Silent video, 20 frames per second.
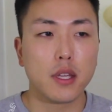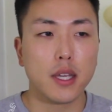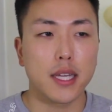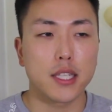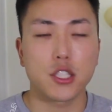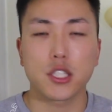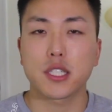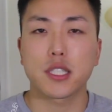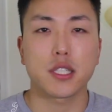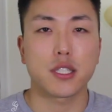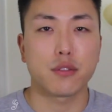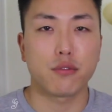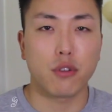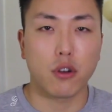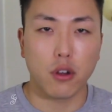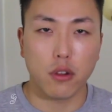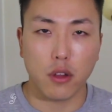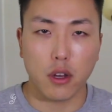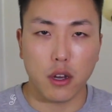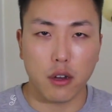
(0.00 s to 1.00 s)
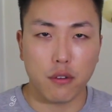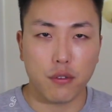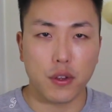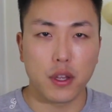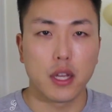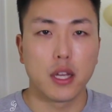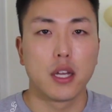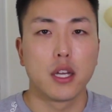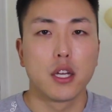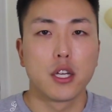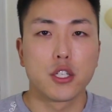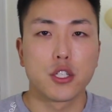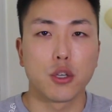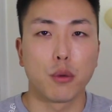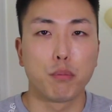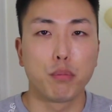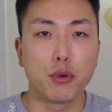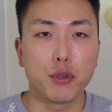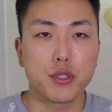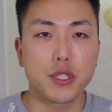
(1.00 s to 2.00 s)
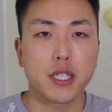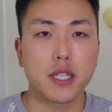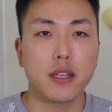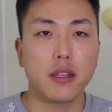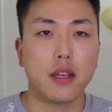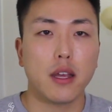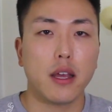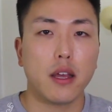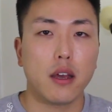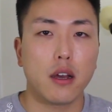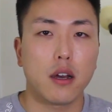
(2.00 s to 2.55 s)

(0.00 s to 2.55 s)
It just doesn't fall off. So boosting